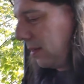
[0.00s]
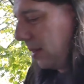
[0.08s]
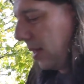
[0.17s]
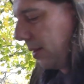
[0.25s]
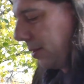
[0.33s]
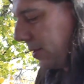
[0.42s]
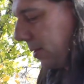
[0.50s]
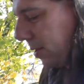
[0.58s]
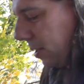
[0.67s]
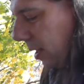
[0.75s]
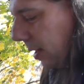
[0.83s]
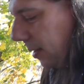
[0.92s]
Now, this
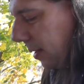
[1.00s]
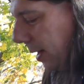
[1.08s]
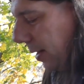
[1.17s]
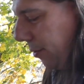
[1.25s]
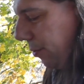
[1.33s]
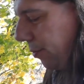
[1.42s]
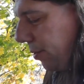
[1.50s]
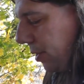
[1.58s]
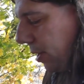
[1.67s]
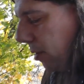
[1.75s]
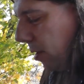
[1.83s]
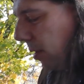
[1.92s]
is not a new
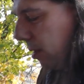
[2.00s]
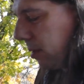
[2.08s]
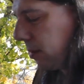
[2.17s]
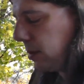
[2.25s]
cigar.